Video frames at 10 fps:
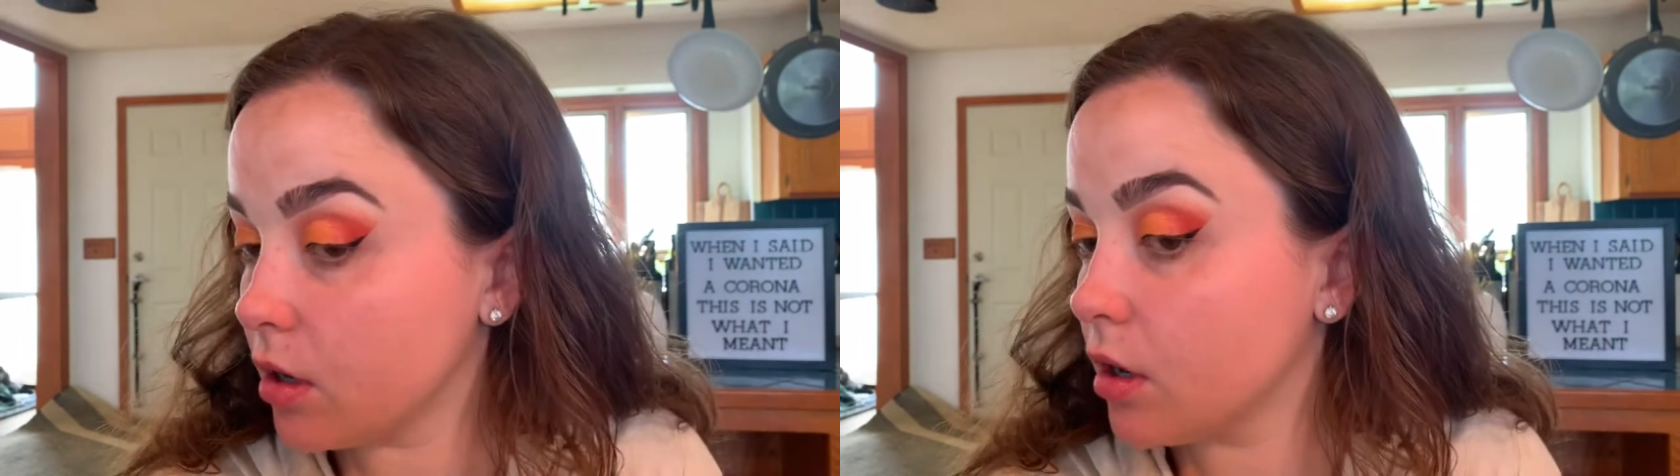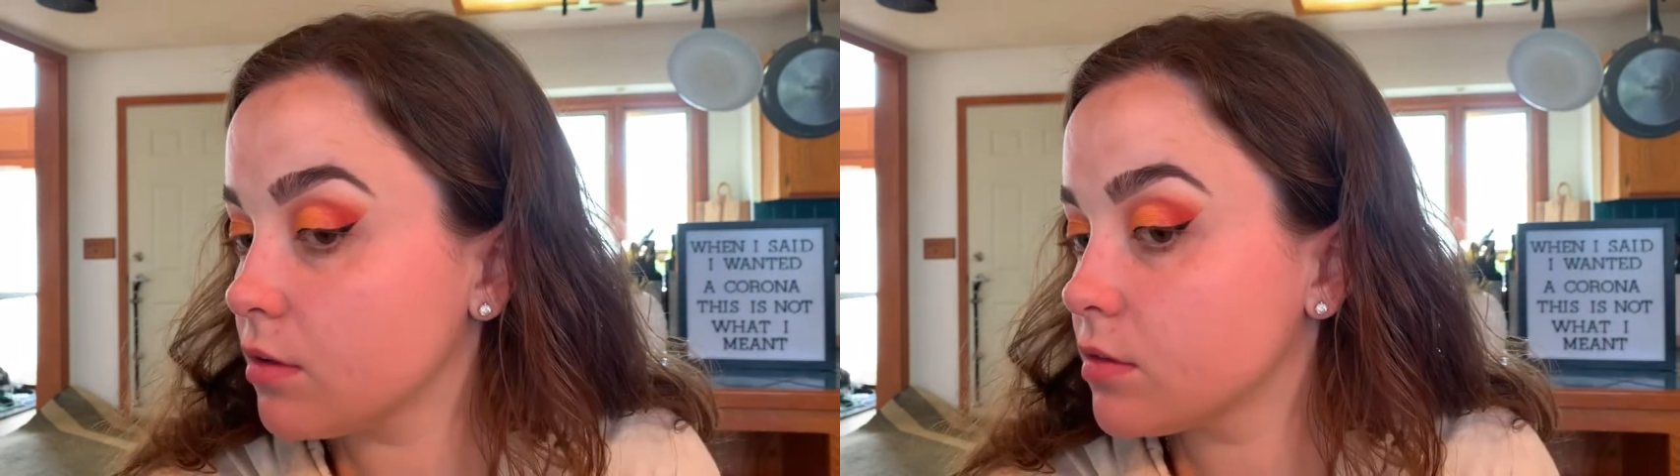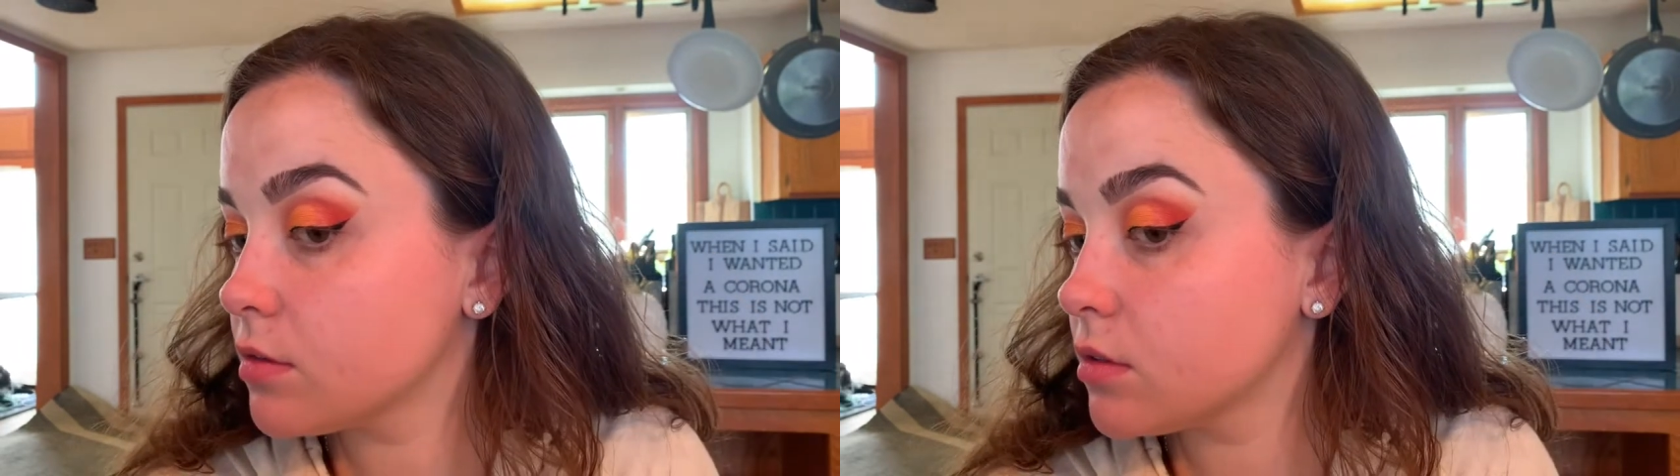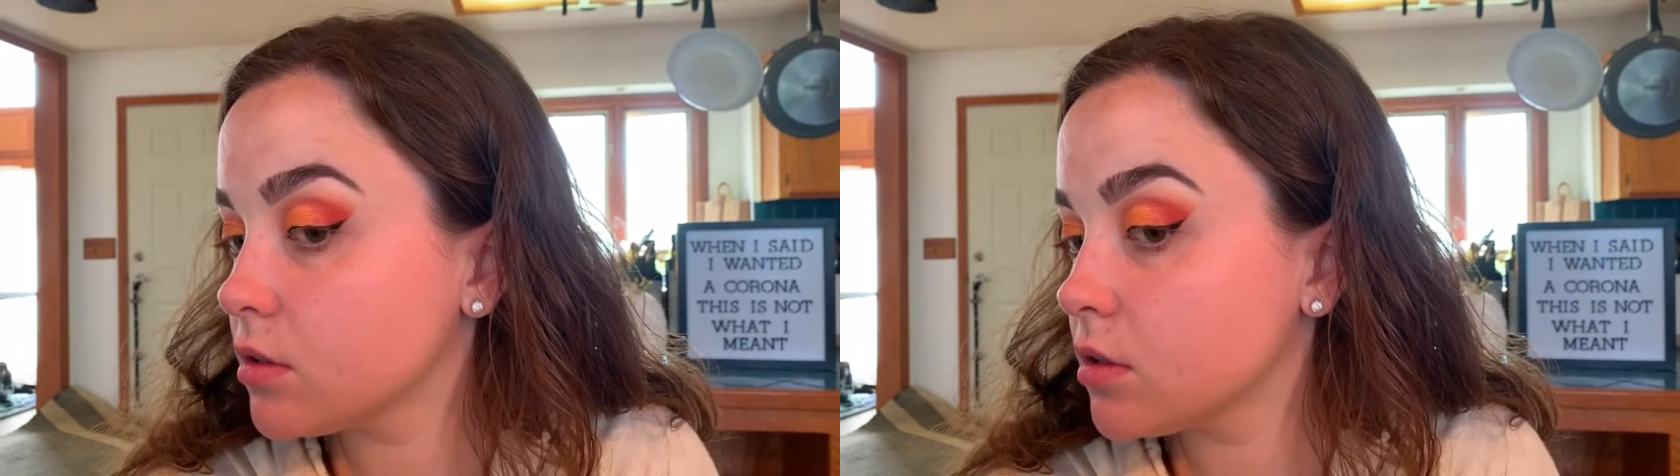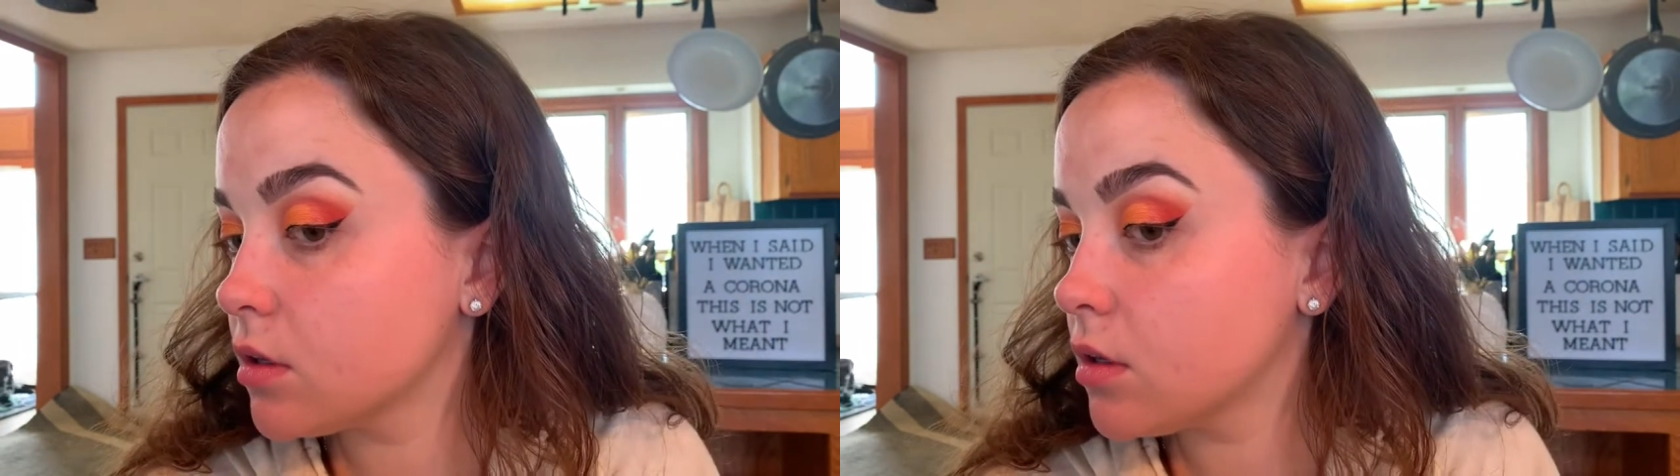off.
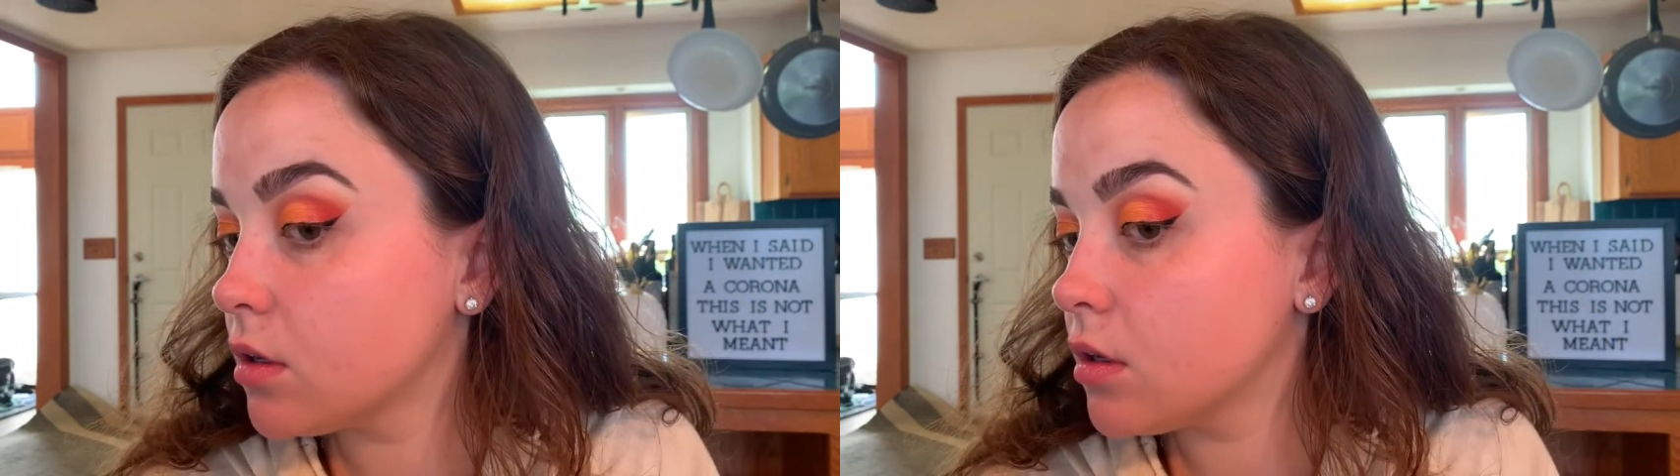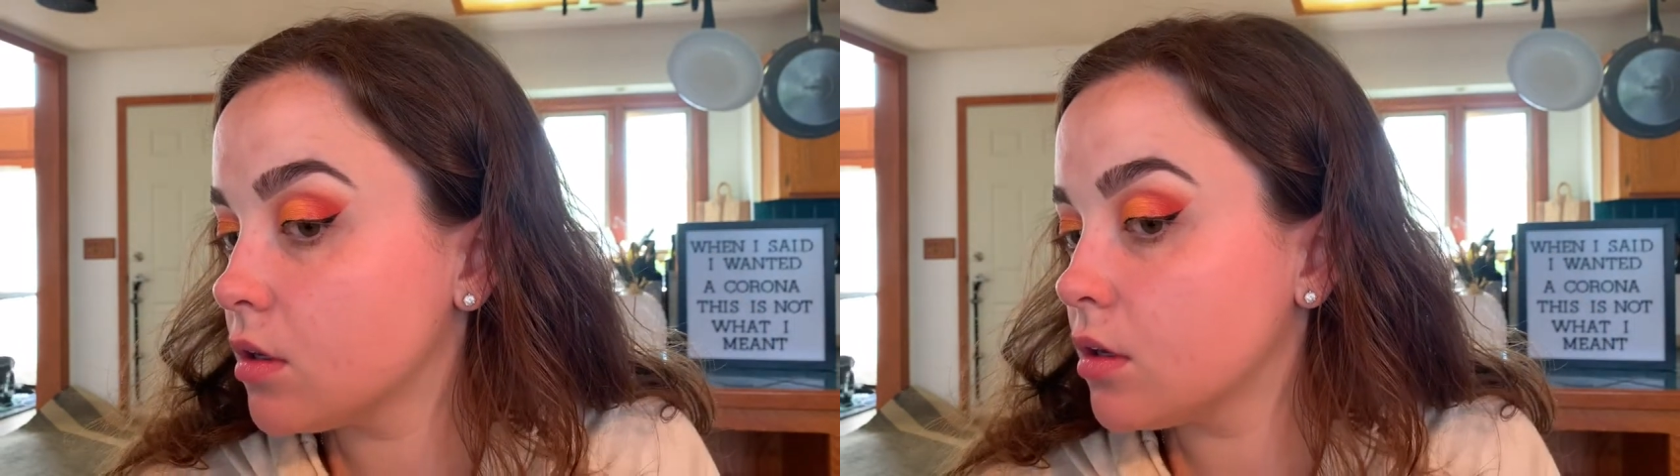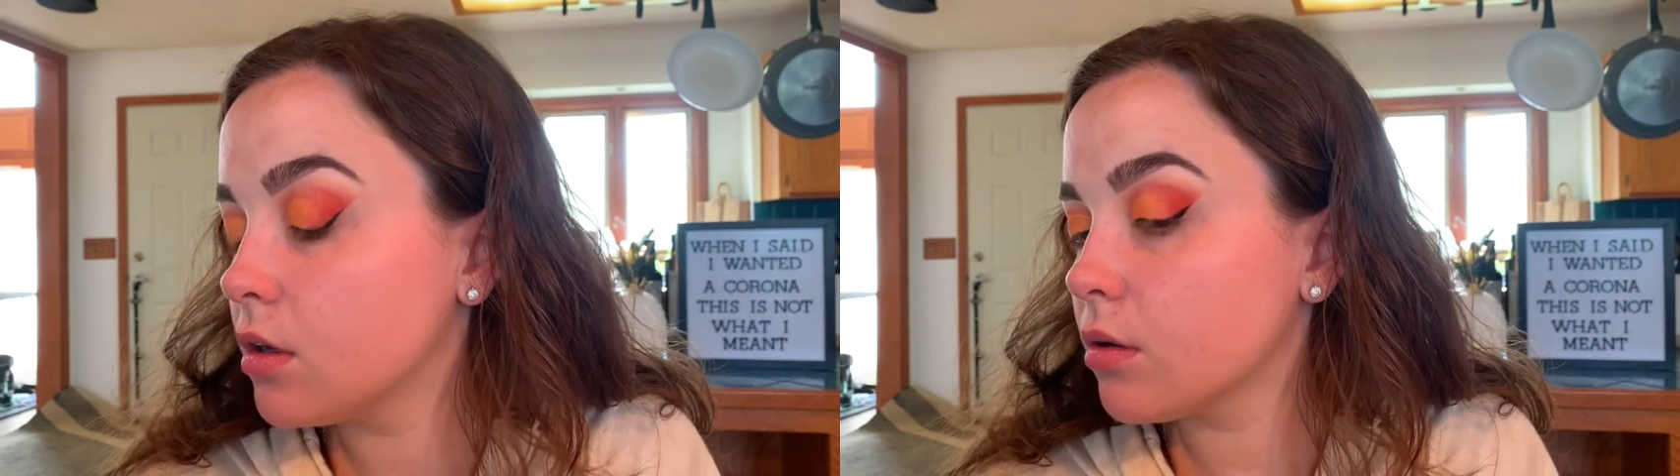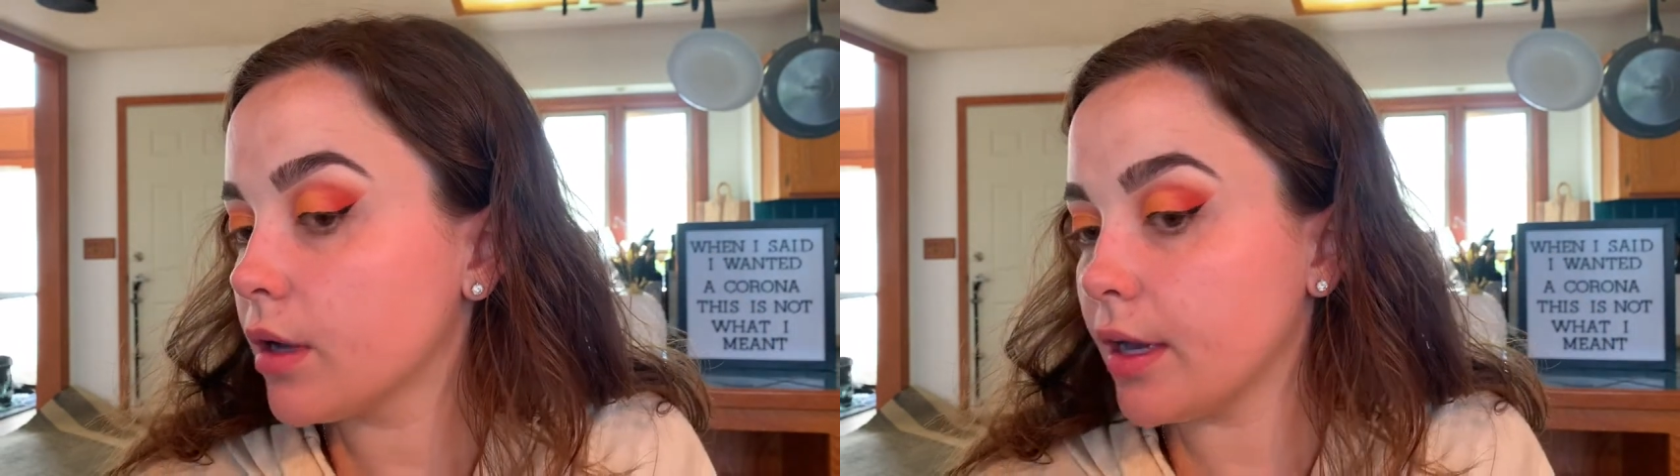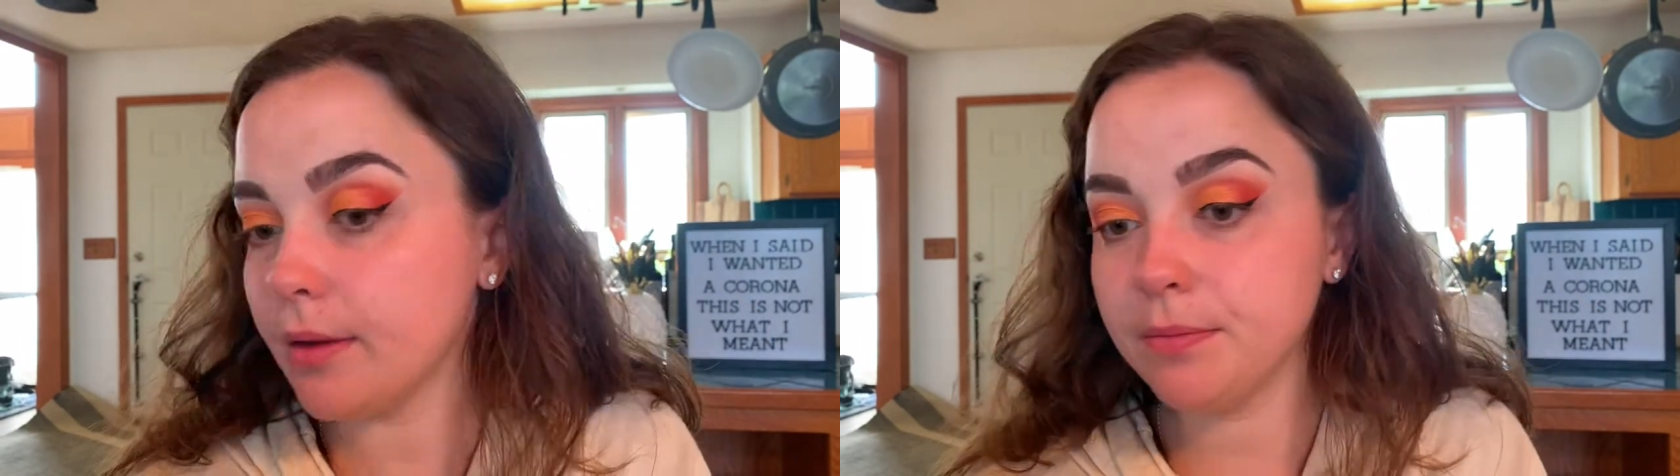
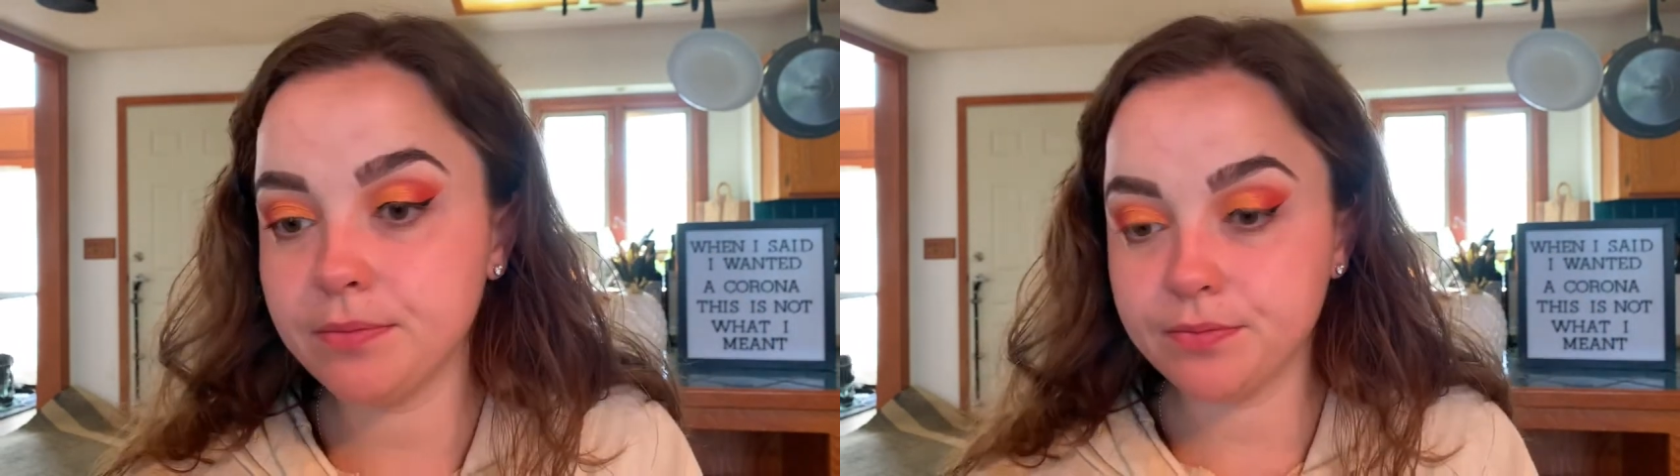Okay.